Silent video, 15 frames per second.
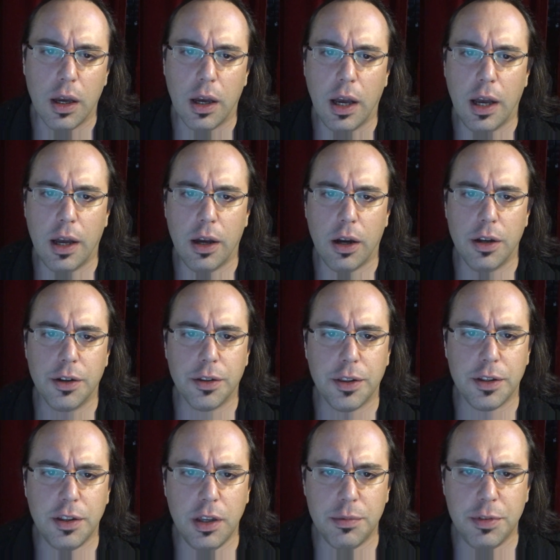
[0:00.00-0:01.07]
Under
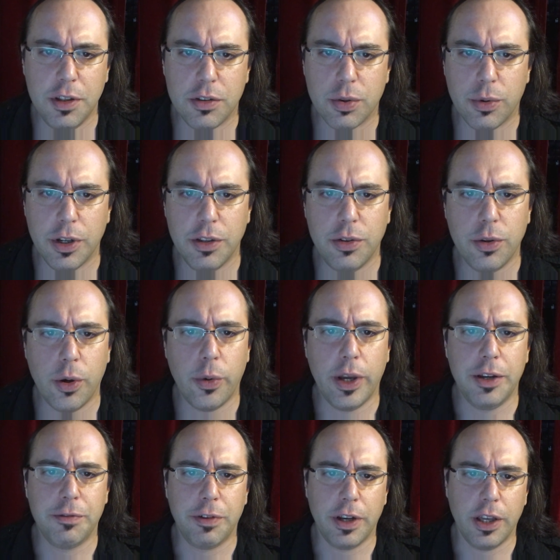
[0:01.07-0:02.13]
the
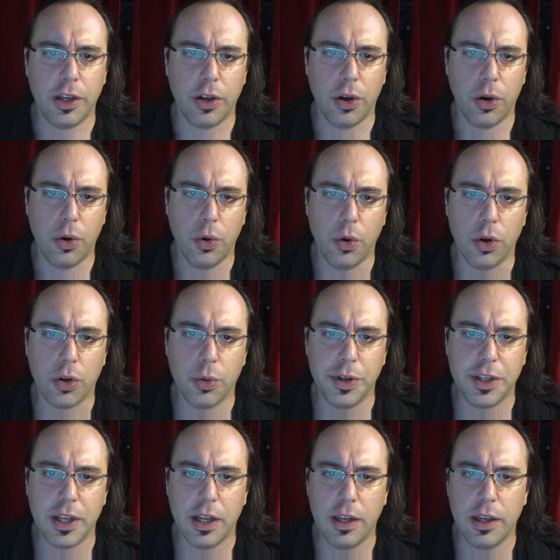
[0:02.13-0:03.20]
TMC2208 video,
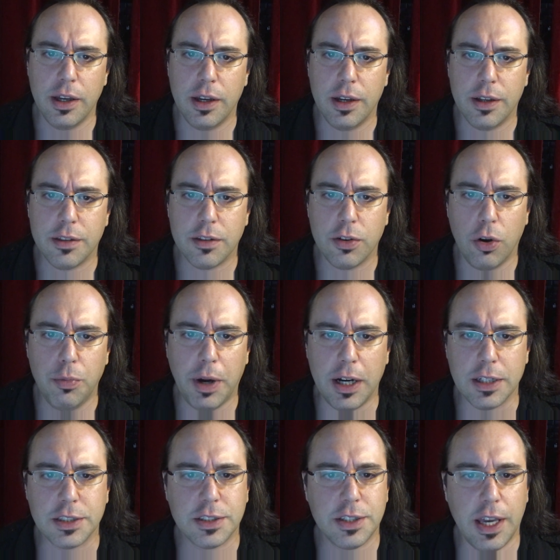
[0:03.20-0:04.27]
Quidella
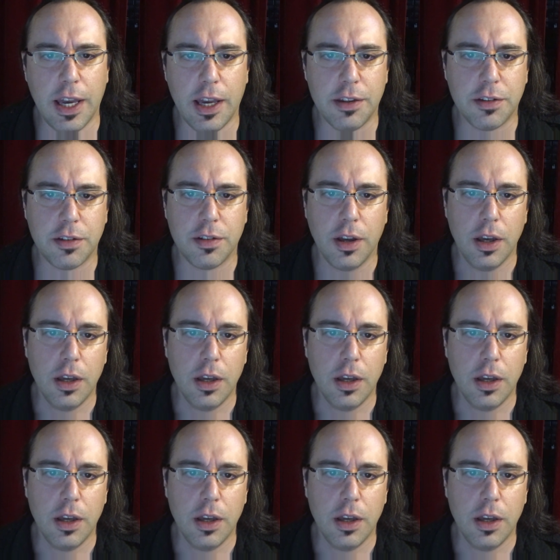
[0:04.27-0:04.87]
Tomas asks,